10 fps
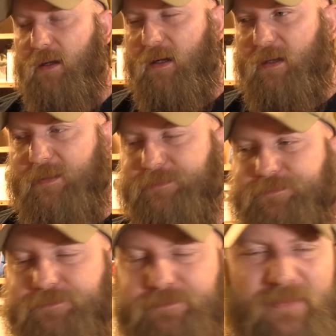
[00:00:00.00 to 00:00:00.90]

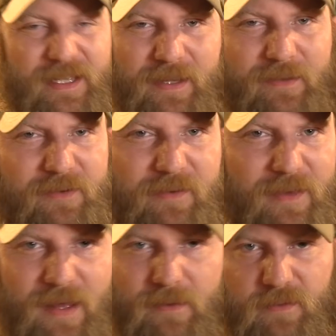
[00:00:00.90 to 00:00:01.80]
And the answer to
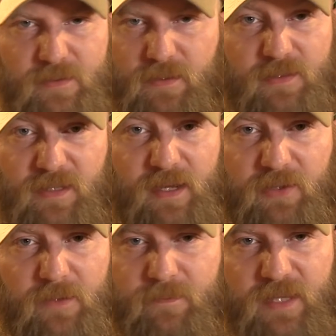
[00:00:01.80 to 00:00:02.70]
that is never.